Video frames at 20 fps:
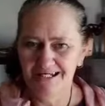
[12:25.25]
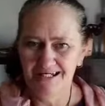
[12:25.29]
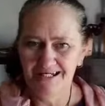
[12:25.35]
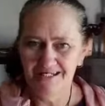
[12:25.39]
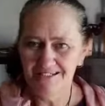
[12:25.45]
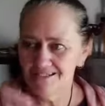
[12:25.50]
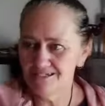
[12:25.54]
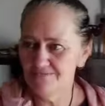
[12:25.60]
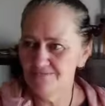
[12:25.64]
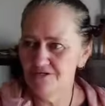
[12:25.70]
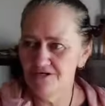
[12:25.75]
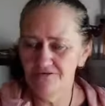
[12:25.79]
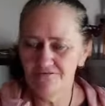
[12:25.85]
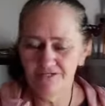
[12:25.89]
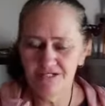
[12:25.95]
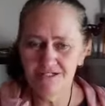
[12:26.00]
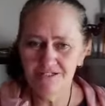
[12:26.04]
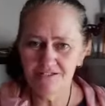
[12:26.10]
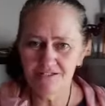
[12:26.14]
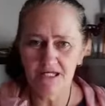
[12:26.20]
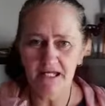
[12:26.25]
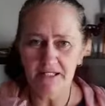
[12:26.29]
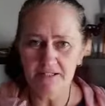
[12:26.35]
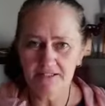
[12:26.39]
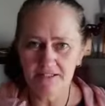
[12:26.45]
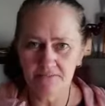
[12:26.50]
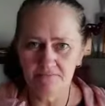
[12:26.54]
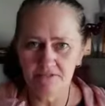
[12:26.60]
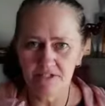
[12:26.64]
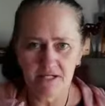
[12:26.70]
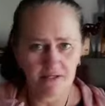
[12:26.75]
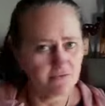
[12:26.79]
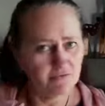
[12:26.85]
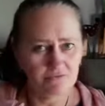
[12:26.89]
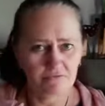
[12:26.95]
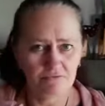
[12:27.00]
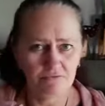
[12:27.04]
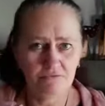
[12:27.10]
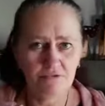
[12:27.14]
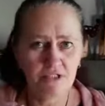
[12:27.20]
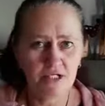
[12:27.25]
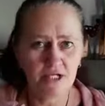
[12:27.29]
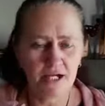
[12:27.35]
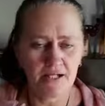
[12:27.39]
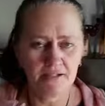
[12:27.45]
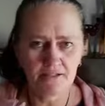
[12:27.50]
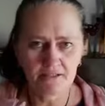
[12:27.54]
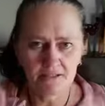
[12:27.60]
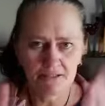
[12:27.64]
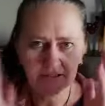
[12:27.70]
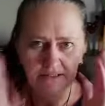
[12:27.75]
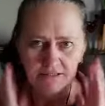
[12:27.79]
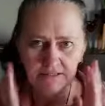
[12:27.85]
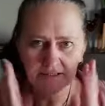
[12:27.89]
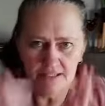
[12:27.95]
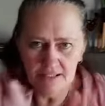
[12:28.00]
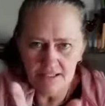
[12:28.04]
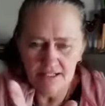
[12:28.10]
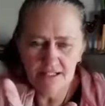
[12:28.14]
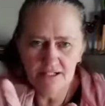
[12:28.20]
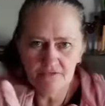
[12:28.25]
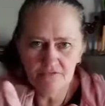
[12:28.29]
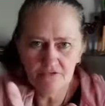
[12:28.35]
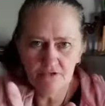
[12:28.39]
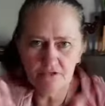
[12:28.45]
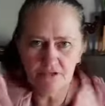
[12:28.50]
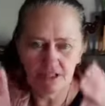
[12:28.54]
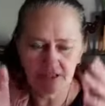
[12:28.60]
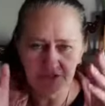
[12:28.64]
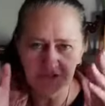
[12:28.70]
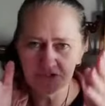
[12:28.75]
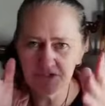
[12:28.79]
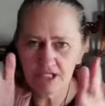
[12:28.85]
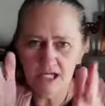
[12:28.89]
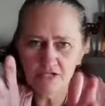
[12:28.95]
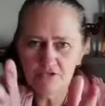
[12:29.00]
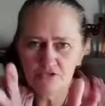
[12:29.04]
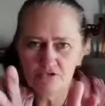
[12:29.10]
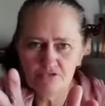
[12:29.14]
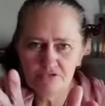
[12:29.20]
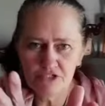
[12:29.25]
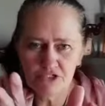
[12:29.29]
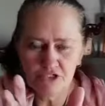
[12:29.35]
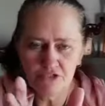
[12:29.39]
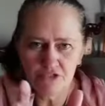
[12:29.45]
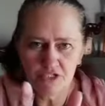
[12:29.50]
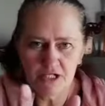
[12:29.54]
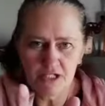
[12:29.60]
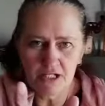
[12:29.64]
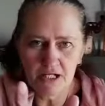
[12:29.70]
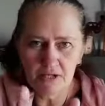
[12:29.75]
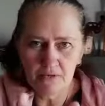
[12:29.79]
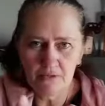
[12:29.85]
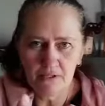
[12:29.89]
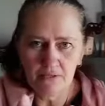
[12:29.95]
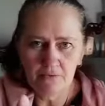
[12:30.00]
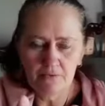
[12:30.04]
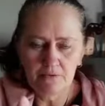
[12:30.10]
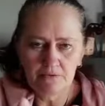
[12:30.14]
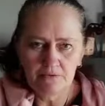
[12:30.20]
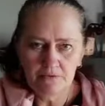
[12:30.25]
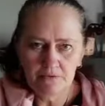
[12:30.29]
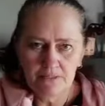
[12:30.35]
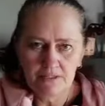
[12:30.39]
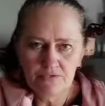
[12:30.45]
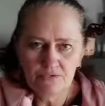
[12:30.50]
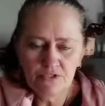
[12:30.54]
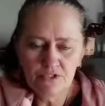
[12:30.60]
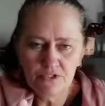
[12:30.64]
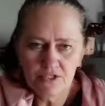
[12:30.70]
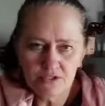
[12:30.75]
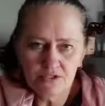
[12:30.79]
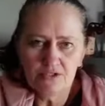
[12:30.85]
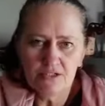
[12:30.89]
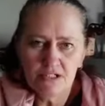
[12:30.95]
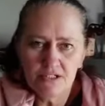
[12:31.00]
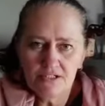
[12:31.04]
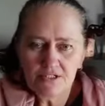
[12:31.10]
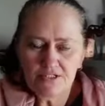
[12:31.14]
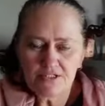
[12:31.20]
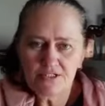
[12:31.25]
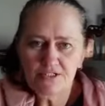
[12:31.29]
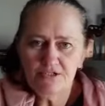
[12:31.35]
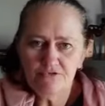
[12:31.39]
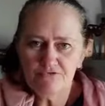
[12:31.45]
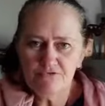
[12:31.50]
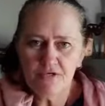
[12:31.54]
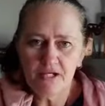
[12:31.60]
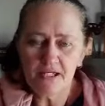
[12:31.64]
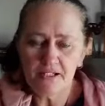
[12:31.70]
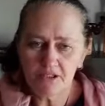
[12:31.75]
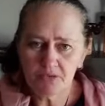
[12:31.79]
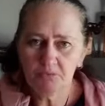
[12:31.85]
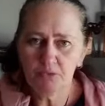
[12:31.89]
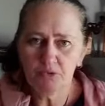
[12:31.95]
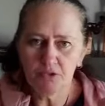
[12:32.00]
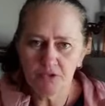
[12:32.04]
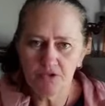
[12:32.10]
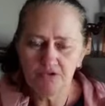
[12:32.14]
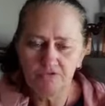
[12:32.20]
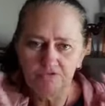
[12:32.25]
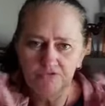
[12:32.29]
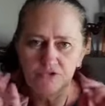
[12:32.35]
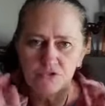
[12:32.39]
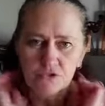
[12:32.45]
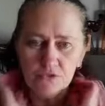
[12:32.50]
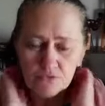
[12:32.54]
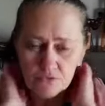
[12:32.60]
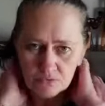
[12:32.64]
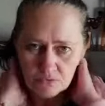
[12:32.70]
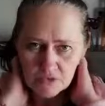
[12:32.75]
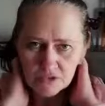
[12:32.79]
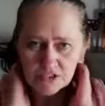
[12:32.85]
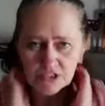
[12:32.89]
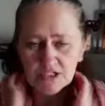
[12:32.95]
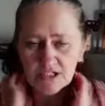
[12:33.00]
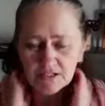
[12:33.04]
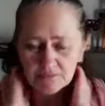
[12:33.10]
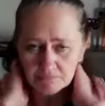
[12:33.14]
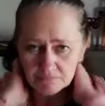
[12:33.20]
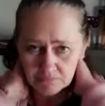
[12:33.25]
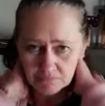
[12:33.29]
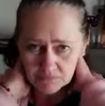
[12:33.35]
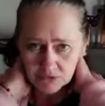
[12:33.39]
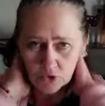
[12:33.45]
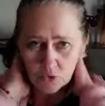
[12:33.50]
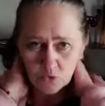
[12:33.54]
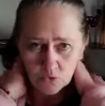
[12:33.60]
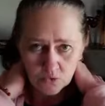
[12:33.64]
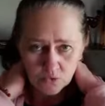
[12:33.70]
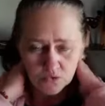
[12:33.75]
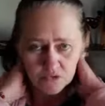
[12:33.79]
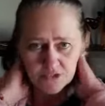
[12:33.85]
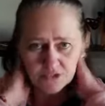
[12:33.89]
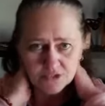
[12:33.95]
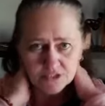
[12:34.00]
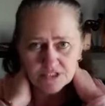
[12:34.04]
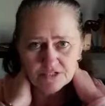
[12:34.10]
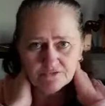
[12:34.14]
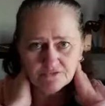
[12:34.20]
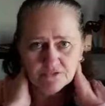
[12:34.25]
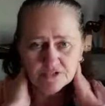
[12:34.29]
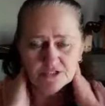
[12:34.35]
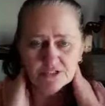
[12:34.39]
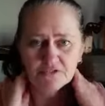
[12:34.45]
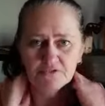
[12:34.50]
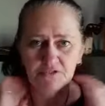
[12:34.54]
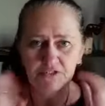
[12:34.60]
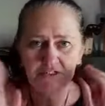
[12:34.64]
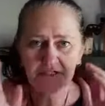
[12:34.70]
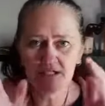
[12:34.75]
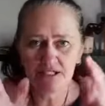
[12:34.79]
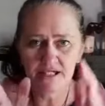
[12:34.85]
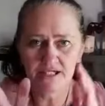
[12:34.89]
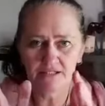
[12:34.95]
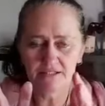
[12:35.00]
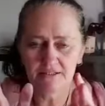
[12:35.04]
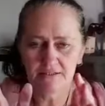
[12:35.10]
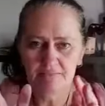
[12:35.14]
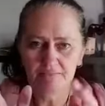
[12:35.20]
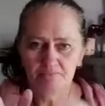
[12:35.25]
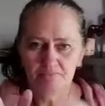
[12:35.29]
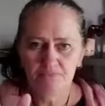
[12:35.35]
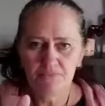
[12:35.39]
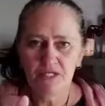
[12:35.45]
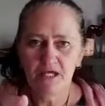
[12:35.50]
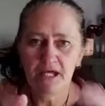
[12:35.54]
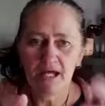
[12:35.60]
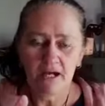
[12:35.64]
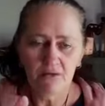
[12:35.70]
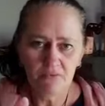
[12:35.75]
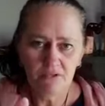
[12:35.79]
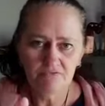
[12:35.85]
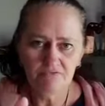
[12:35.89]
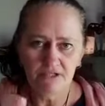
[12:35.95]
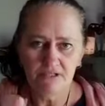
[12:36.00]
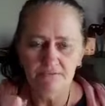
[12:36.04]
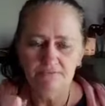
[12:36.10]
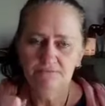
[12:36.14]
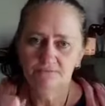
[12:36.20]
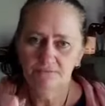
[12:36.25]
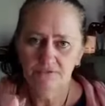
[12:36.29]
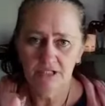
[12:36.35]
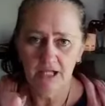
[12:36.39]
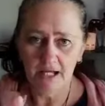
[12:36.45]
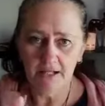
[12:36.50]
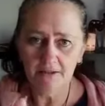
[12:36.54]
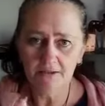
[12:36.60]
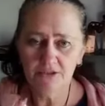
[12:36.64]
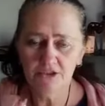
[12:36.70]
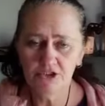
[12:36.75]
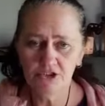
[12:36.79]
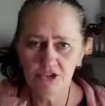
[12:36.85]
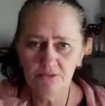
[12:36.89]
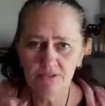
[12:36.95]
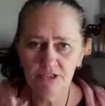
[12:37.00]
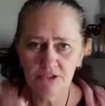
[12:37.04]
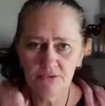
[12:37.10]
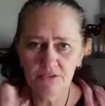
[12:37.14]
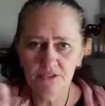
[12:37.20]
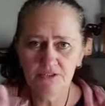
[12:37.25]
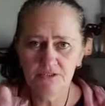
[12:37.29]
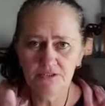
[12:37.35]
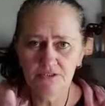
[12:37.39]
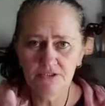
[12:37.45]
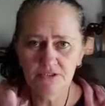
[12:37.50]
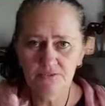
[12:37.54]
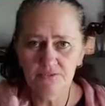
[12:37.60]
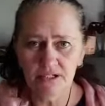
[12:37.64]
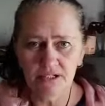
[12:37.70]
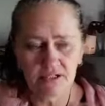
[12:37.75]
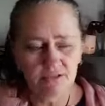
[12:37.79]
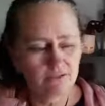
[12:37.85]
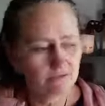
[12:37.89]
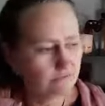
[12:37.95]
Someone over here is saying something else, no. And I've got like this tunnel vision thing going on. Then I could get a stiff-necked point of view, which can cause stiffness in the neck. However, Cal, you should be doing it this way.